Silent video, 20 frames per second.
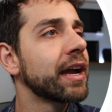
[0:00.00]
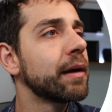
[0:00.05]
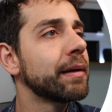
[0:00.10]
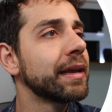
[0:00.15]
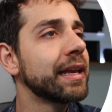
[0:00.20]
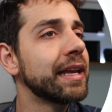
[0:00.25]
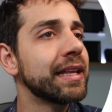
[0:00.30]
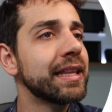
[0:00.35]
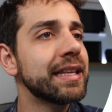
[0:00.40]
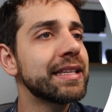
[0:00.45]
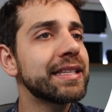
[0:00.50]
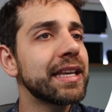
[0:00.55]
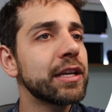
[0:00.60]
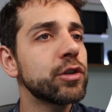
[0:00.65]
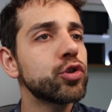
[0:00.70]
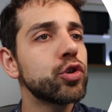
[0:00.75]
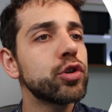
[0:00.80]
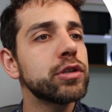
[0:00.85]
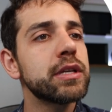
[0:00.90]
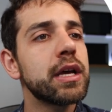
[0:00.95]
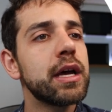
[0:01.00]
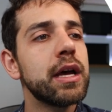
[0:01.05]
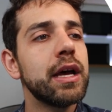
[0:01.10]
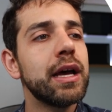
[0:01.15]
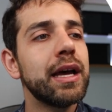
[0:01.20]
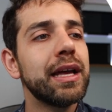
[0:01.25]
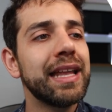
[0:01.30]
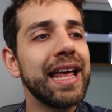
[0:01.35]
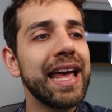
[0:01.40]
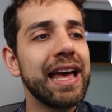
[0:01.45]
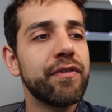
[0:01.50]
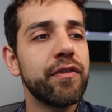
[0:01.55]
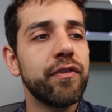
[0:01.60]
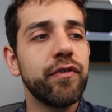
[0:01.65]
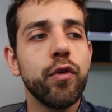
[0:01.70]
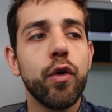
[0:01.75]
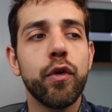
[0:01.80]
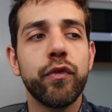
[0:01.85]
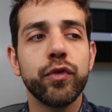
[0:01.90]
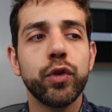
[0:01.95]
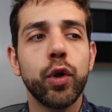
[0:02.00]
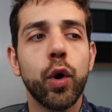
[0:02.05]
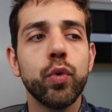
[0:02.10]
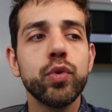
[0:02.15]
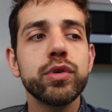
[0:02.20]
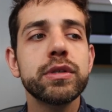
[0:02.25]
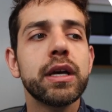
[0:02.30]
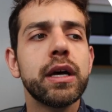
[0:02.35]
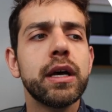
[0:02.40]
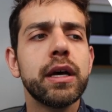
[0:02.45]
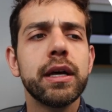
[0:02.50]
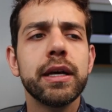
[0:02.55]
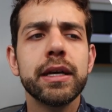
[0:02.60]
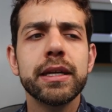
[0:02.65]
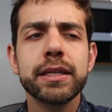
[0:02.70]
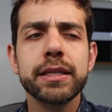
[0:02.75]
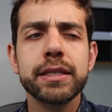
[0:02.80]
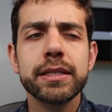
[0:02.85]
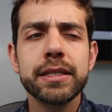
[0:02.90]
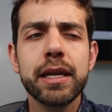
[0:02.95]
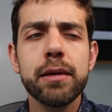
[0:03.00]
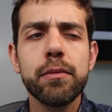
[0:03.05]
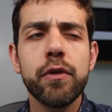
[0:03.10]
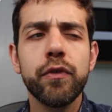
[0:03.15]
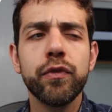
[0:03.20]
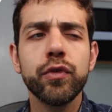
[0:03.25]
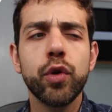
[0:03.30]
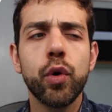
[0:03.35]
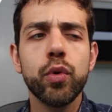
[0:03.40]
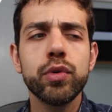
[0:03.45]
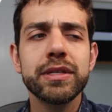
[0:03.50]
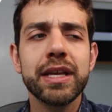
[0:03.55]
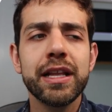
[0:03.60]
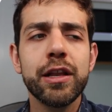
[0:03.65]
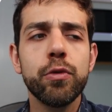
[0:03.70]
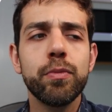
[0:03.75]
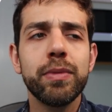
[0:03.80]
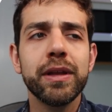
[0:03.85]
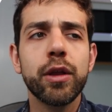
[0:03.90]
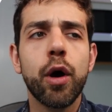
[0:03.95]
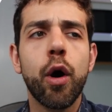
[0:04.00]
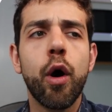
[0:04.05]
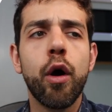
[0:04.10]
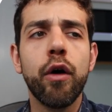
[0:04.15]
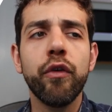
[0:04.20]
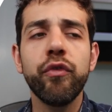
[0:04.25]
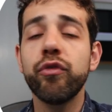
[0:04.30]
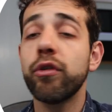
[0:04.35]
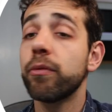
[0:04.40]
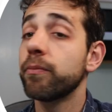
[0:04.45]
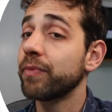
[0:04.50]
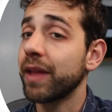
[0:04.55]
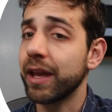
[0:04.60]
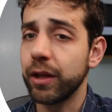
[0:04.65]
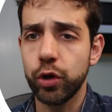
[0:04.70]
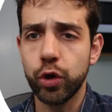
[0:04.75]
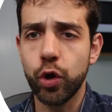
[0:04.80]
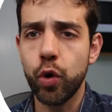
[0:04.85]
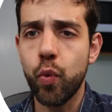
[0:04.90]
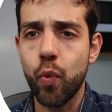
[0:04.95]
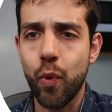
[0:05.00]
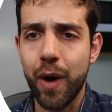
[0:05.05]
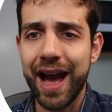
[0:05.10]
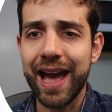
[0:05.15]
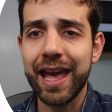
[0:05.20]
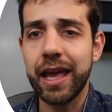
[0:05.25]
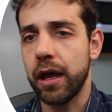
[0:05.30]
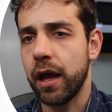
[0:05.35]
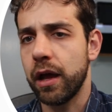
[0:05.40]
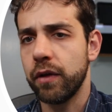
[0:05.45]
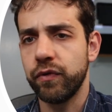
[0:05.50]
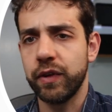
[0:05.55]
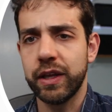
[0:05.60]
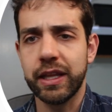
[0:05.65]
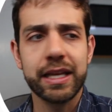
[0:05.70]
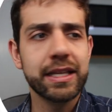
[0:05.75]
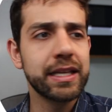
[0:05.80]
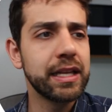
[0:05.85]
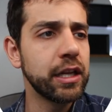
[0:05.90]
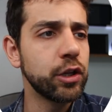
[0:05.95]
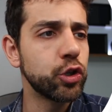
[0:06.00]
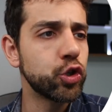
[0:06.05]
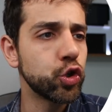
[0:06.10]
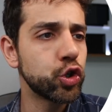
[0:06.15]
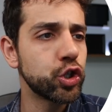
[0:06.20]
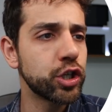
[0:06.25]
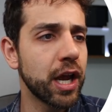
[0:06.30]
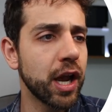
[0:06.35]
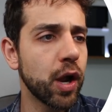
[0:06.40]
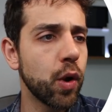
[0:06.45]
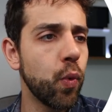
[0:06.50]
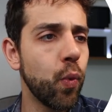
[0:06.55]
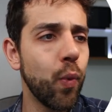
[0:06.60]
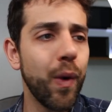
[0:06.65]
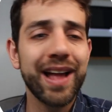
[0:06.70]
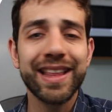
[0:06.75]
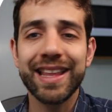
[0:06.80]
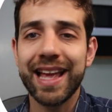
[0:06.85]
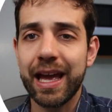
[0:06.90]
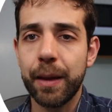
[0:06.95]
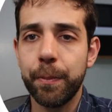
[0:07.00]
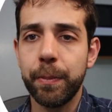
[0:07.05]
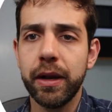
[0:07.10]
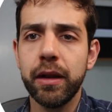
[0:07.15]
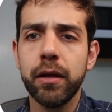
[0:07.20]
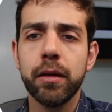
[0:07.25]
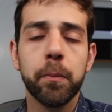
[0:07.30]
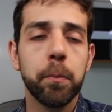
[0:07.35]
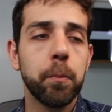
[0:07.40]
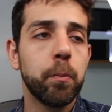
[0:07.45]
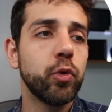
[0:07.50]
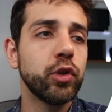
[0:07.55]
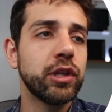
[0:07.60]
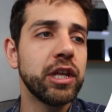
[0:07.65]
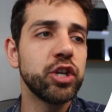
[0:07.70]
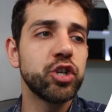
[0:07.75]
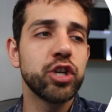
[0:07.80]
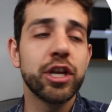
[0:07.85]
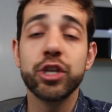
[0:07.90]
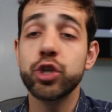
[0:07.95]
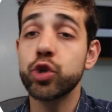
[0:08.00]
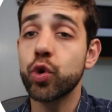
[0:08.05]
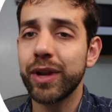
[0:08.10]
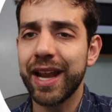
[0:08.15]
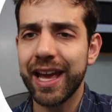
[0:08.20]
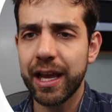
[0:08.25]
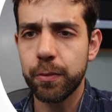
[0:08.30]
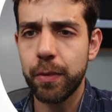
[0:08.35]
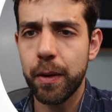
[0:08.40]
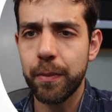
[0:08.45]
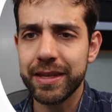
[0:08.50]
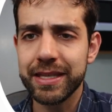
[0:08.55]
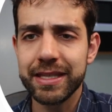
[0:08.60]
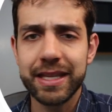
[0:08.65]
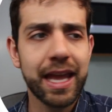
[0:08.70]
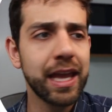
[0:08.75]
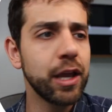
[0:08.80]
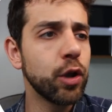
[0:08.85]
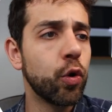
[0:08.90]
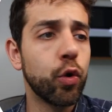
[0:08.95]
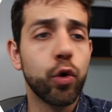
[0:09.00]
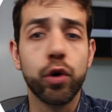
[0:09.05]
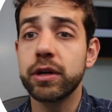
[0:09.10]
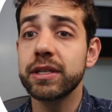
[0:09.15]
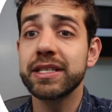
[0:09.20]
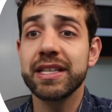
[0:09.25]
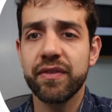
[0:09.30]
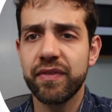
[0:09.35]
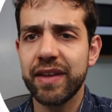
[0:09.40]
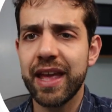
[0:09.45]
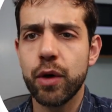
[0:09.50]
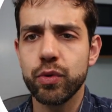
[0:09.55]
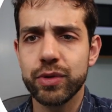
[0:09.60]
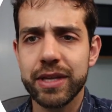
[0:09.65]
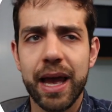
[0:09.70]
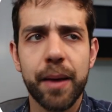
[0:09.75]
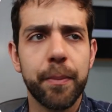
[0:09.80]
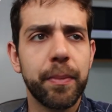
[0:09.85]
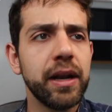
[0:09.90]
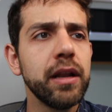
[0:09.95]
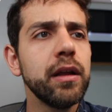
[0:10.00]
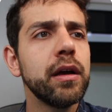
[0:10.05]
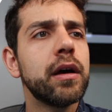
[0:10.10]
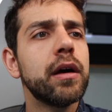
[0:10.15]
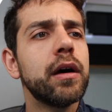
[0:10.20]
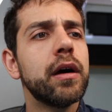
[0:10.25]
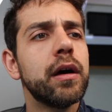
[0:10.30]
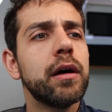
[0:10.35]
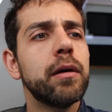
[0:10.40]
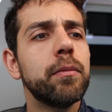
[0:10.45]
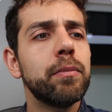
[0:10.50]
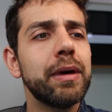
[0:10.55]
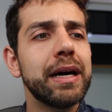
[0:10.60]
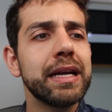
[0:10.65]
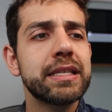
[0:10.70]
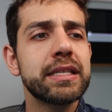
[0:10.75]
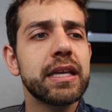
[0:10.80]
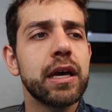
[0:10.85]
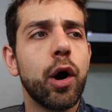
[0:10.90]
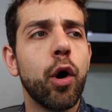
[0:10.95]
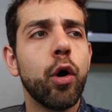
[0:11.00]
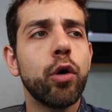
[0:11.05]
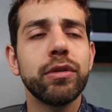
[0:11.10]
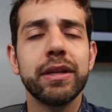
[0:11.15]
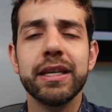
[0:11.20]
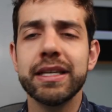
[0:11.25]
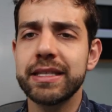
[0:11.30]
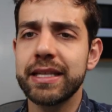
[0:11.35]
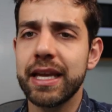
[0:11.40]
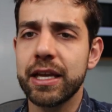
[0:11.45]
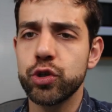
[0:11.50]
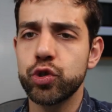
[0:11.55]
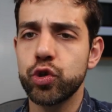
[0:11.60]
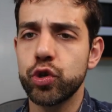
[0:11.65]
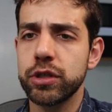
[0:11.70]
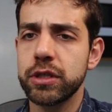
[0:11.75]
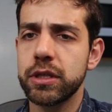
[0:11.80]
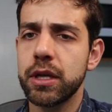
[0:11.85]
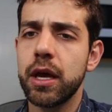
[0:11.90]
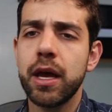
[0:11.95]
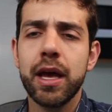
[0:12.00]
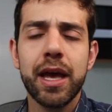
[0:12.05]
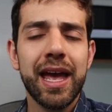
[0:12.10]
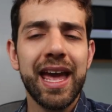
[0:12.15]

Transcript: I can hear the sensors, they have a few of those. Some of those a little bit off. I don't know why. I think that I need to check what happened. Potentially it's connected by mistake or something else happened. But all the sensors.